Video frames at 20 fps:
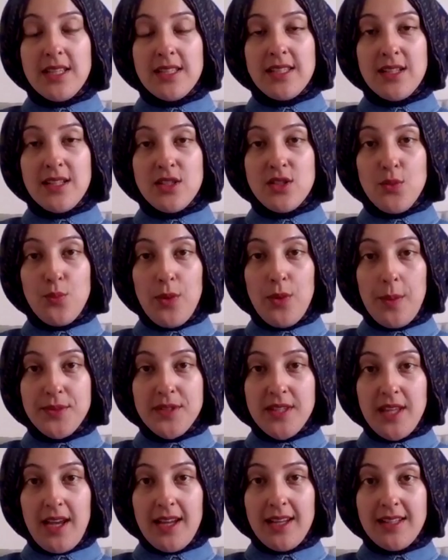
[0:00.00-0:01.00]
and some
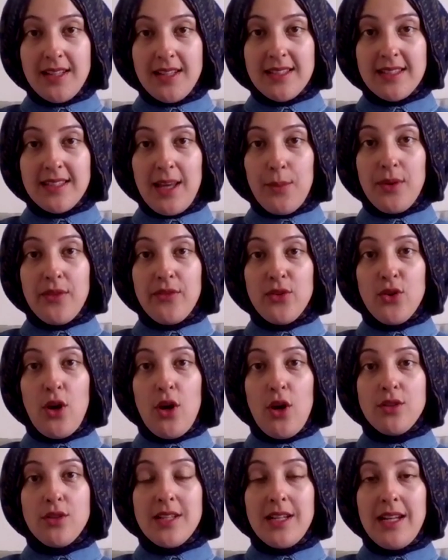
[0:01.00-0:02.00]
websites that we've
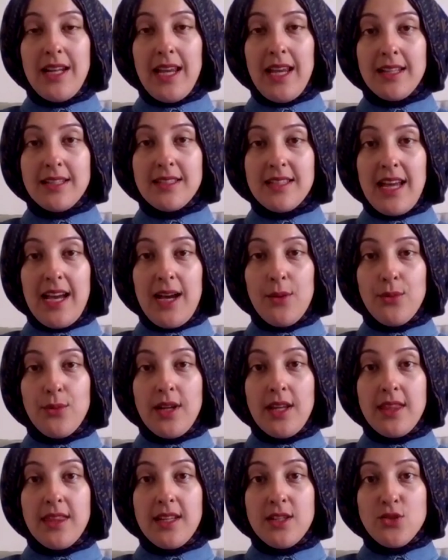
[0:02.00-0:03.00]
got linked
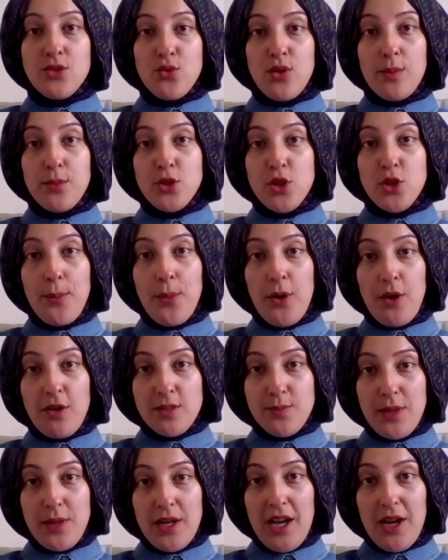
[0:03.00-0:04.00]
down in the description
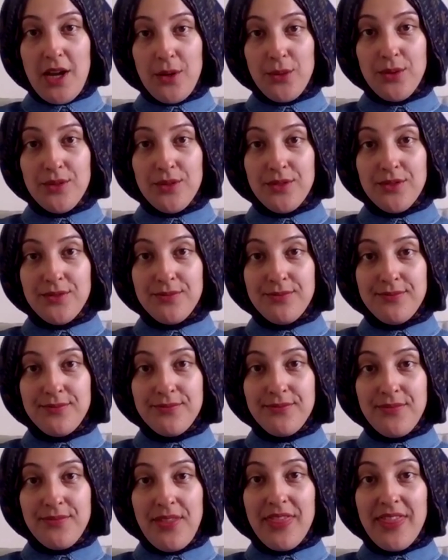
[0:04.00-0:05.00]
box below.
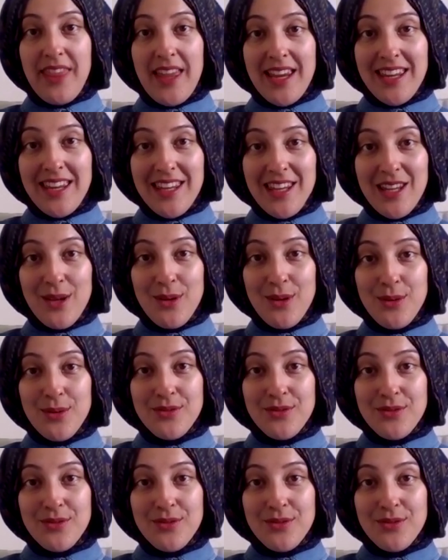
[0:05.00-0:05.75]
Thank you.